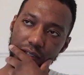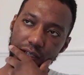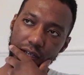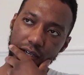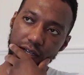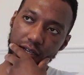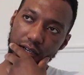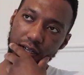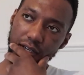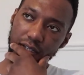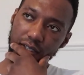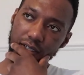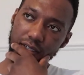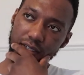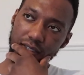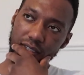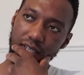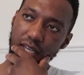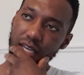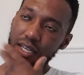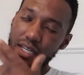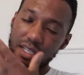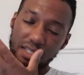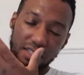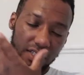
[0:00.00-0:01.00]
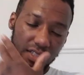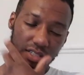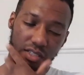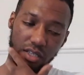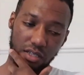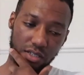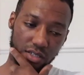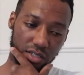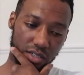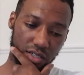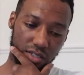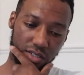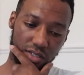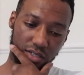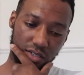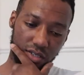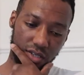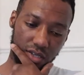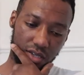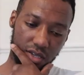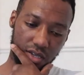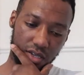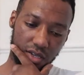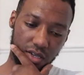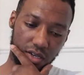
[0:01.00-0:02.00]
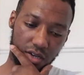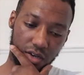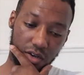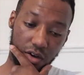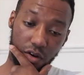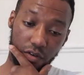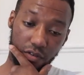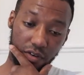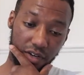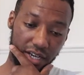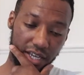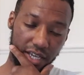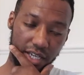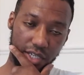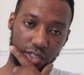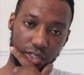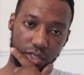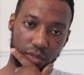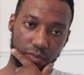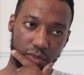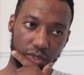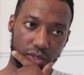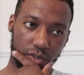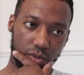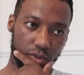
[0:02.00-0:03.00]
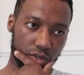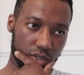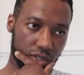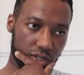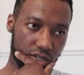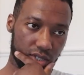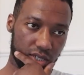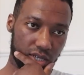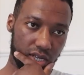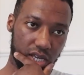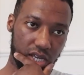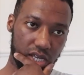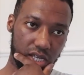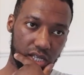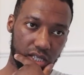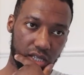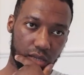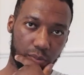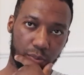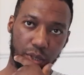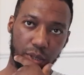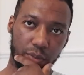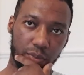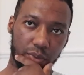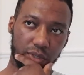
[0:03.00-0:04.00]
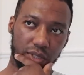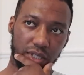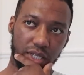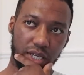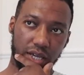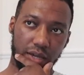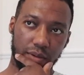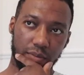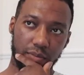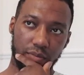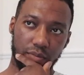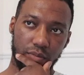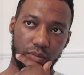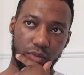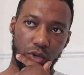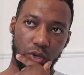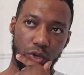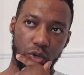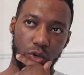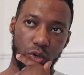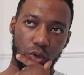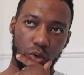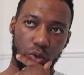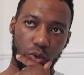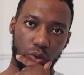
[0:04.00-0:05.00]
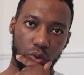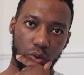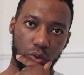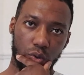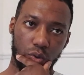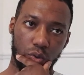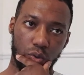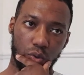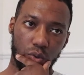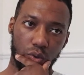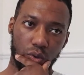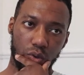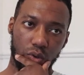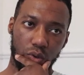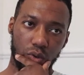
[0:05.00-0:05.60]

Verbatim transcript: Uh, yeah, there's just a, a, a correlation between the people them who